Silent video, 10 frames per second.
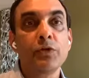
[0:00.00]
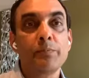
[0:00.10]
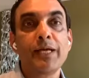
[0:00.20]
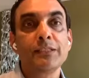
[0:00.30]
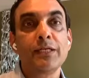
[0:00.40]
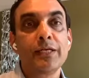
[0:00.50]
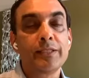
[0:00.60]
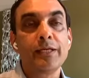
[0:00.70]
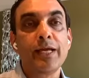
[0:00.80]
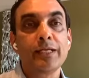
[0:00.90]
you would imagine,
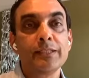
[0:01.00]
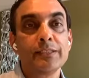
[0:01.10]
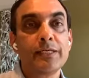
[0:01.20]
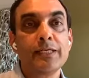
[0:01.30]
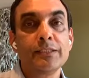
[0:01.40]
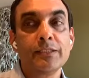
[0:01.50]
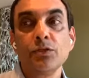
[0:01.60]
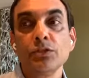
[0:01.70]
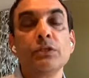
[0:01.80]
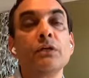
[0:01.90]
anything like this is,
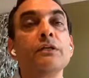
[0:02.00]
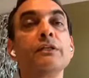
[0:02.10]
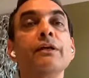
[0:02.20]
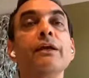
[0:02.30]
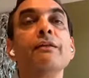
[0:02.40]
certainly the